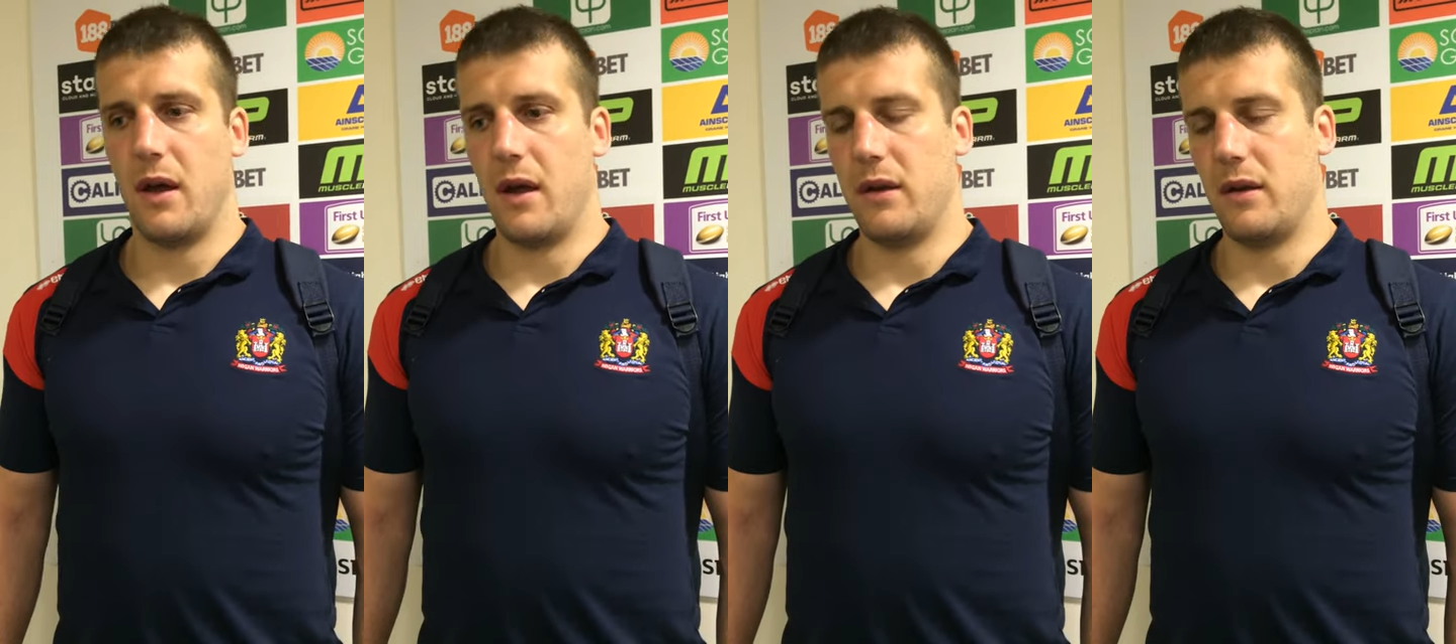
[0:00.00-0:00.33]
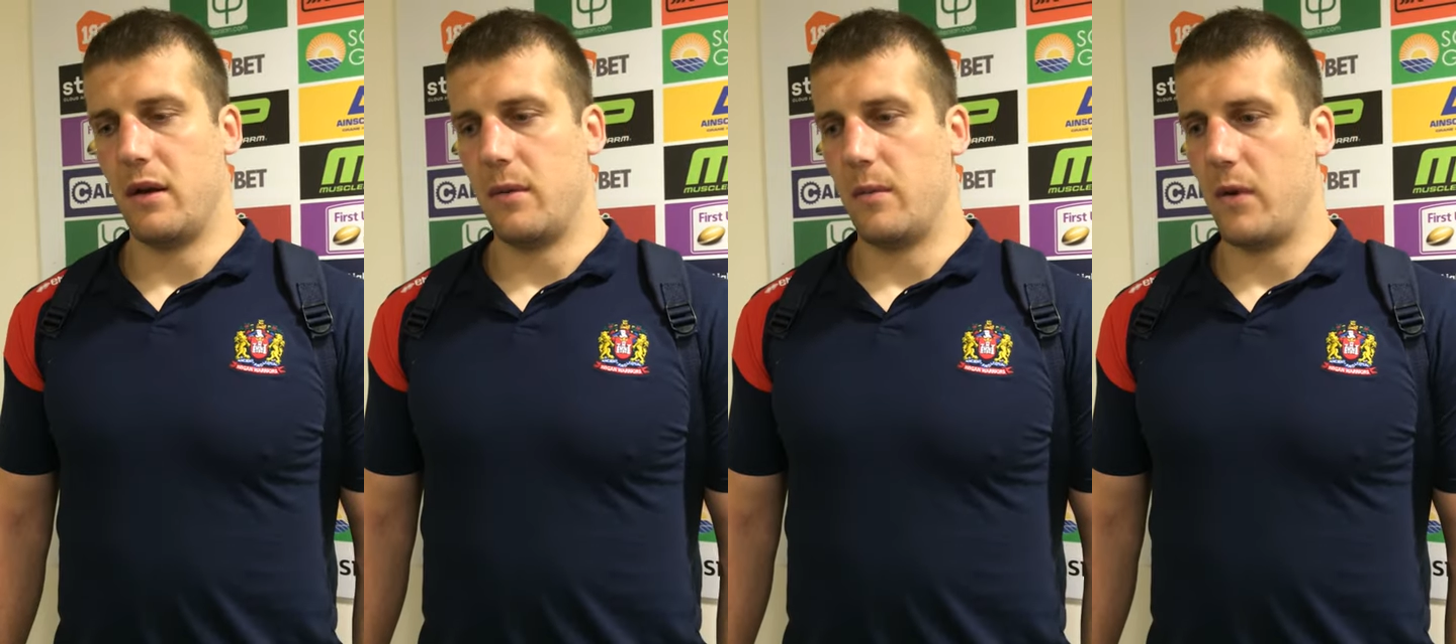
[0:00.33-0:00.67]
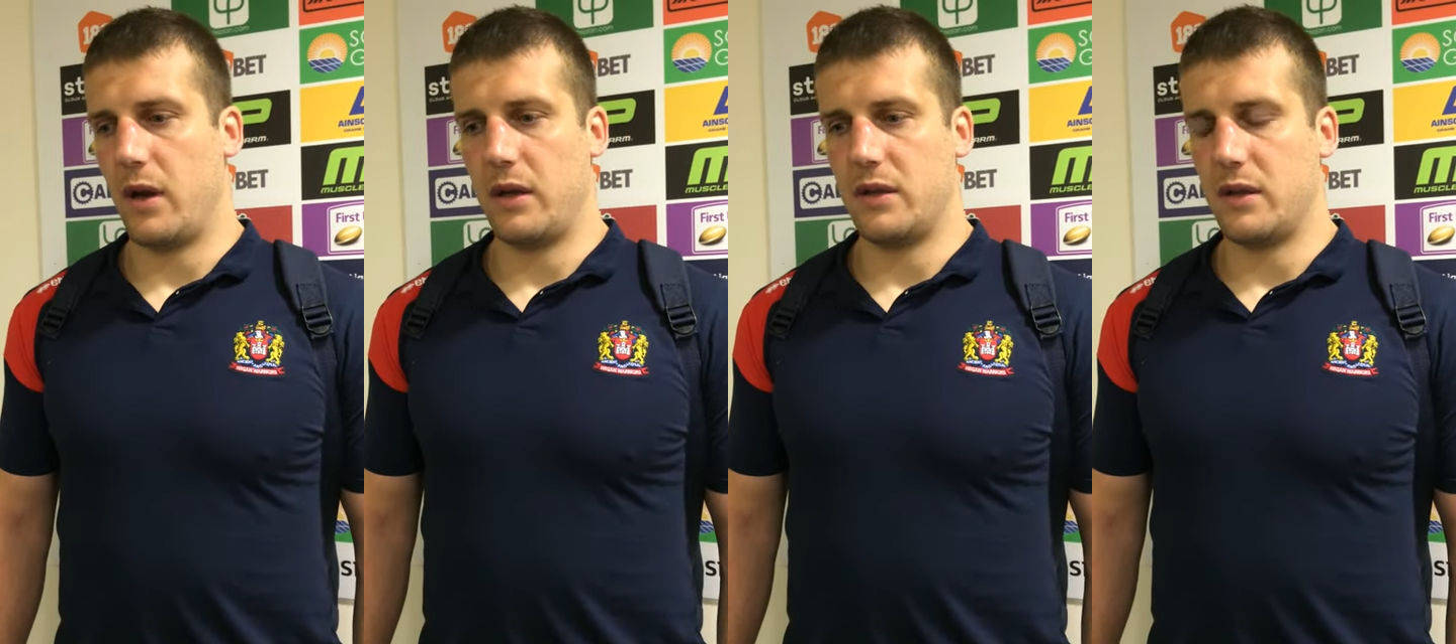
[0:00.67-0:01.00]
And
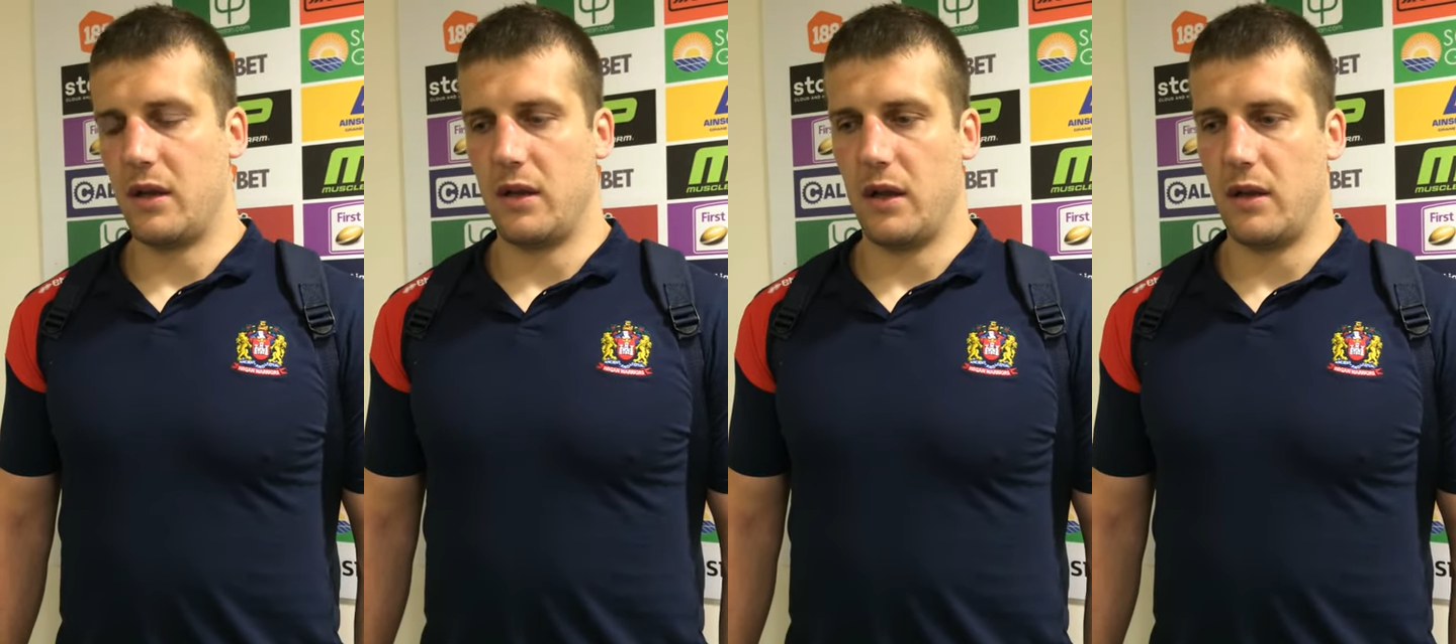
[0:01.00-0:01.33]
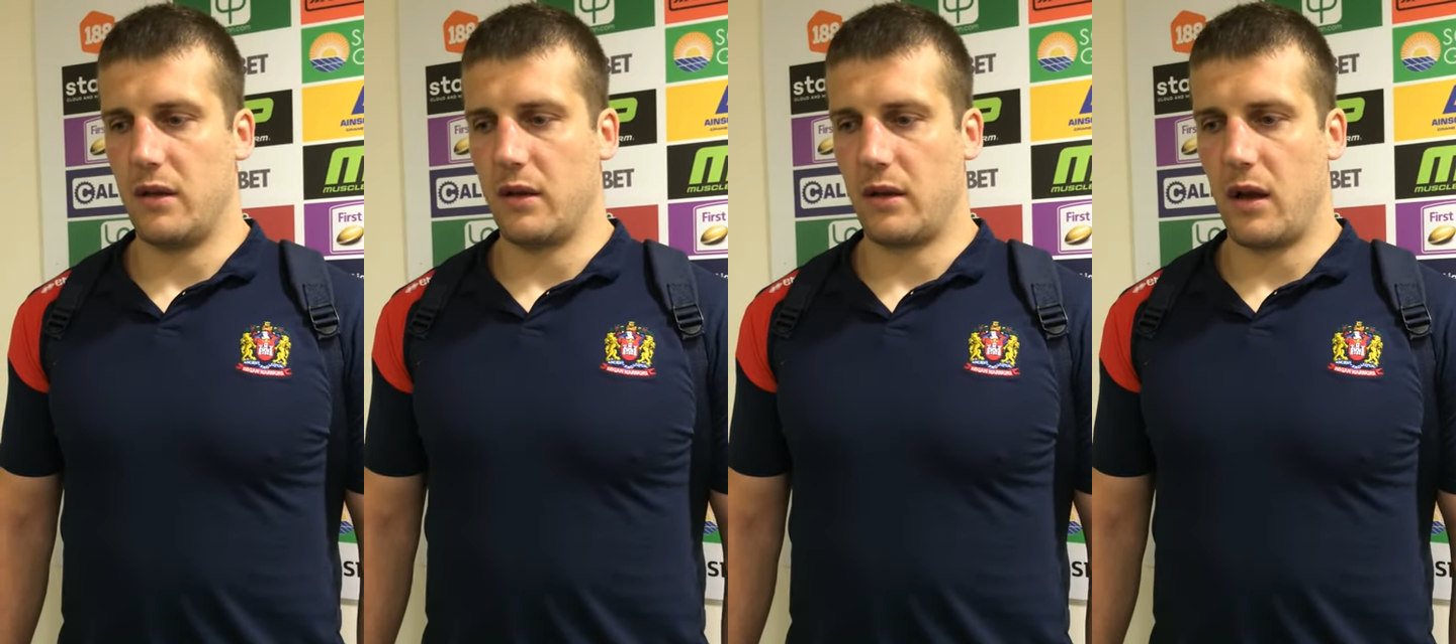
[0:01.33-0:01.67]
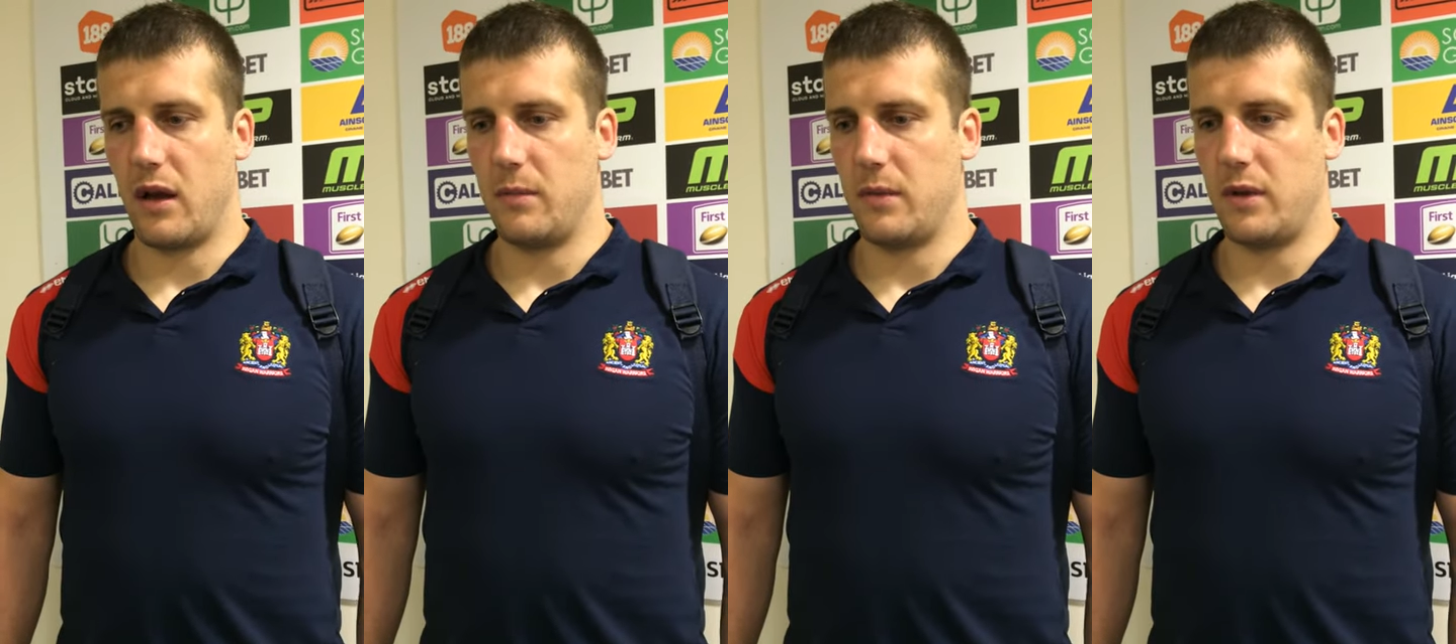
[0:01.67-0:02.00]
Wayne said at the end of the
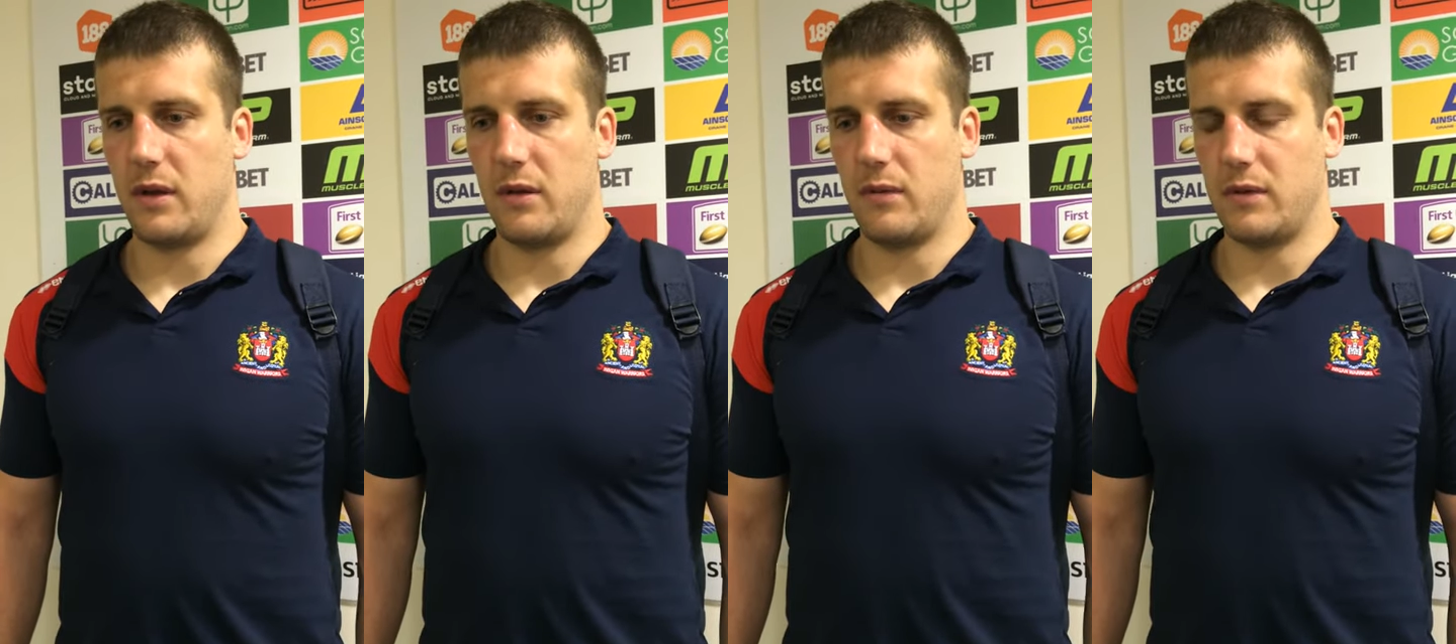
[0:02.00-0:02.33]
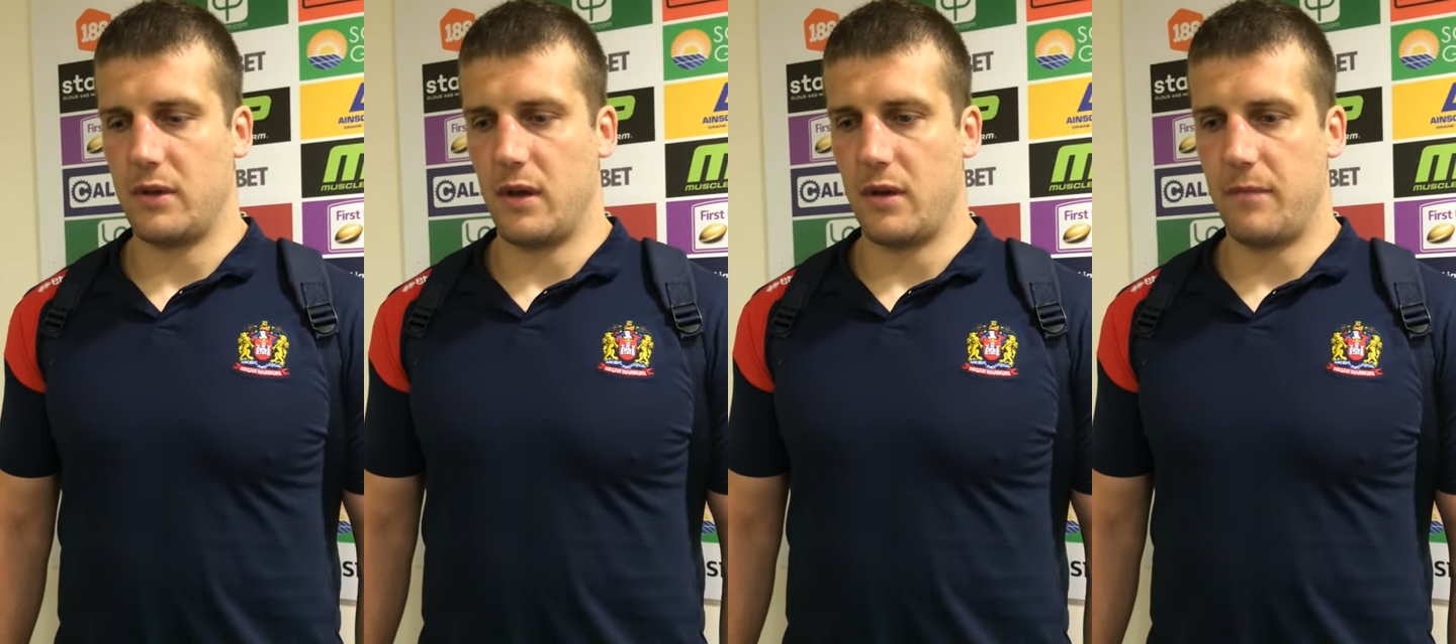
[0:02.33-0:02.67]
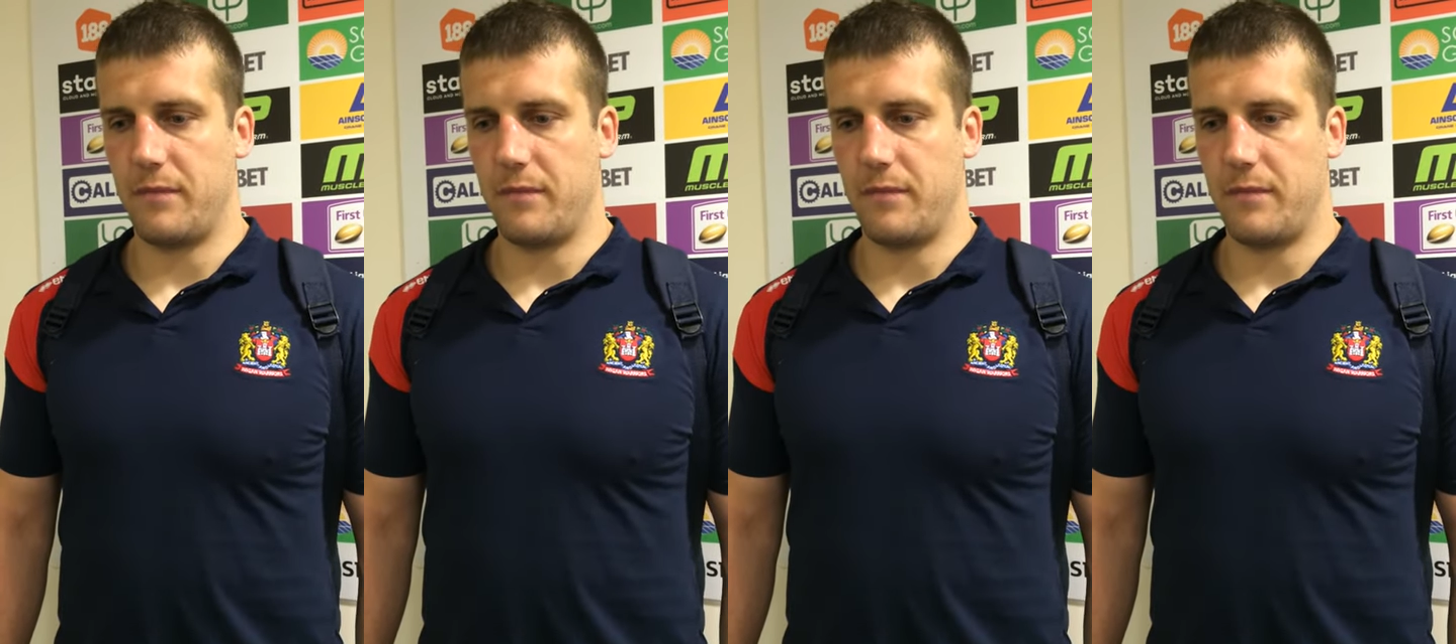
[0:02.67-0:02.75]
game, it was